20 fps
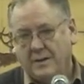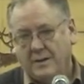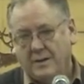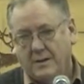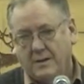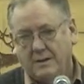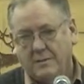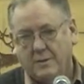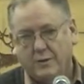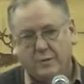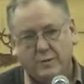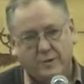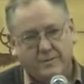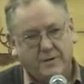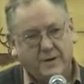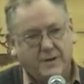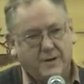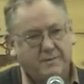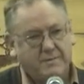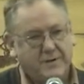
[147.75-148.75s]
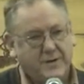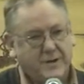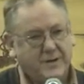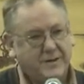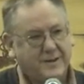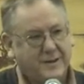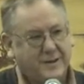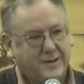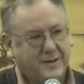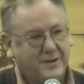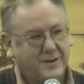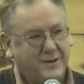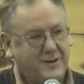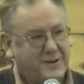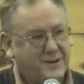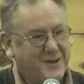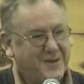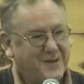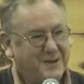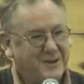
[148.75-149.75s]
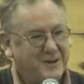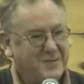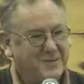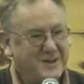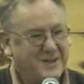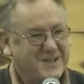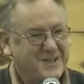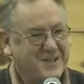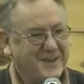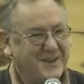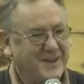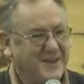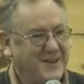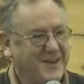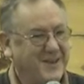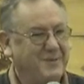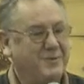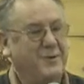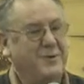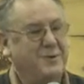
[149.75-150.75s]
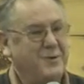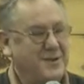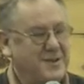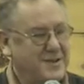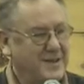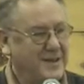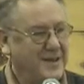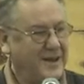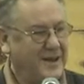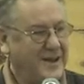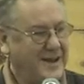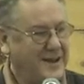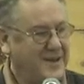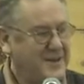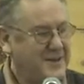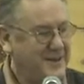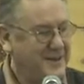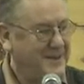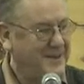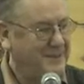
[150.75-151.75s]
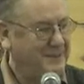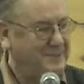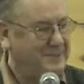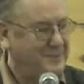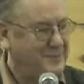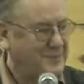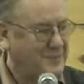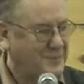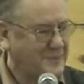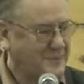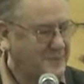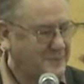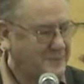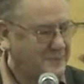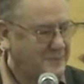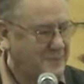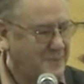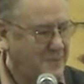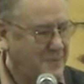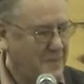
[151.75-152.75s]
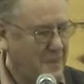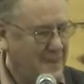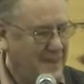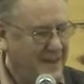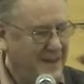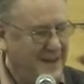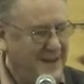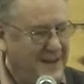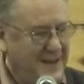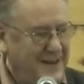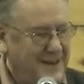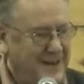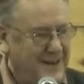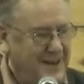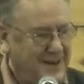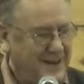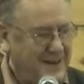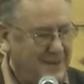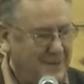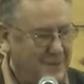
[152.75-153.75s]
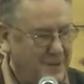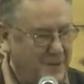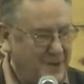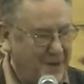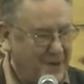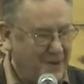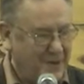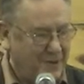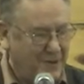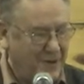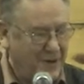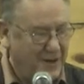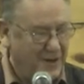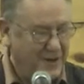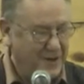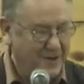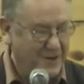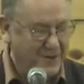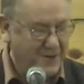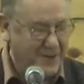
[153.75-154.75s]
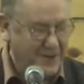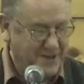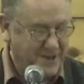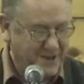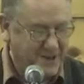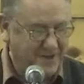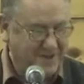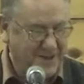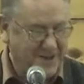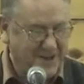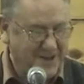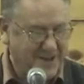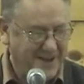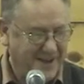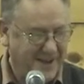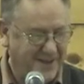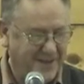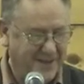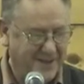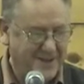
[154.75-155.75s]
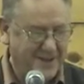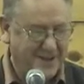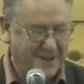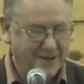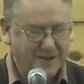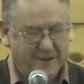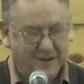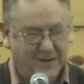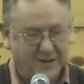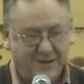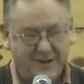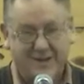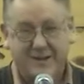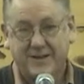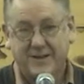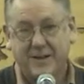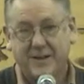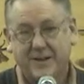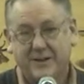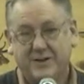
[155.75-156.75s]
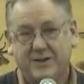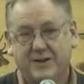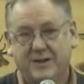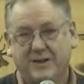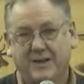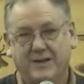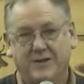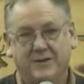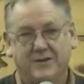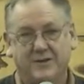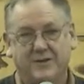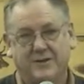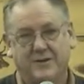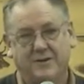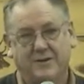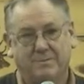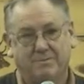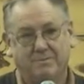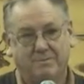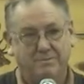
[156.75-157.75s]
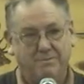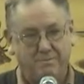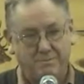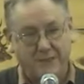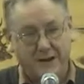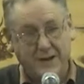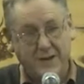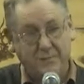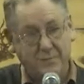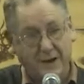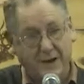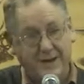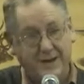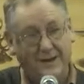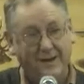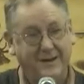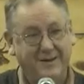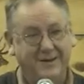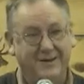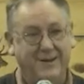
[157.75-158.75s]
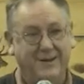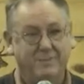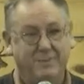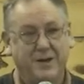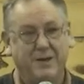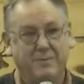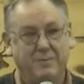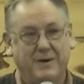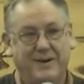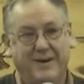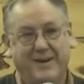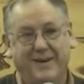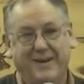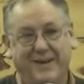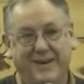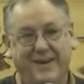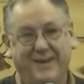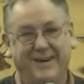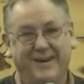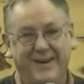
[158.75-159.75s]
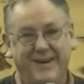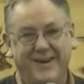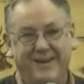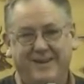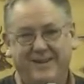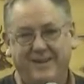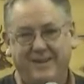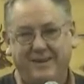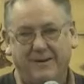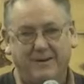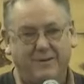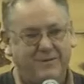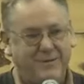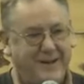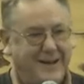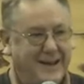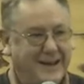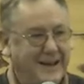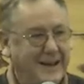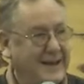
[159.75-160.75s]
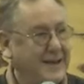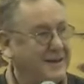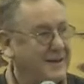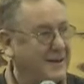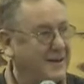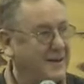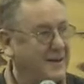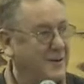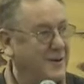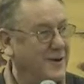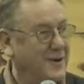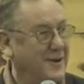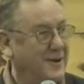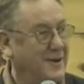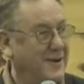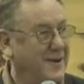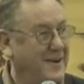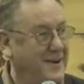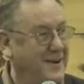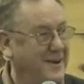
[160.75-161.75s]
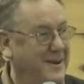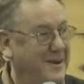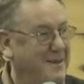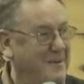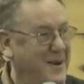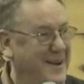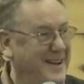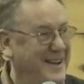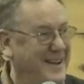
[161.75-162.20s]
But we've not felt that. I was talking to my son on the phone. He's in Alaska, telling about how well he had received us here. And he said, oh, they're not taking shots at your pig pot. You had pig pile yet? That little flat hat that I wear all the time.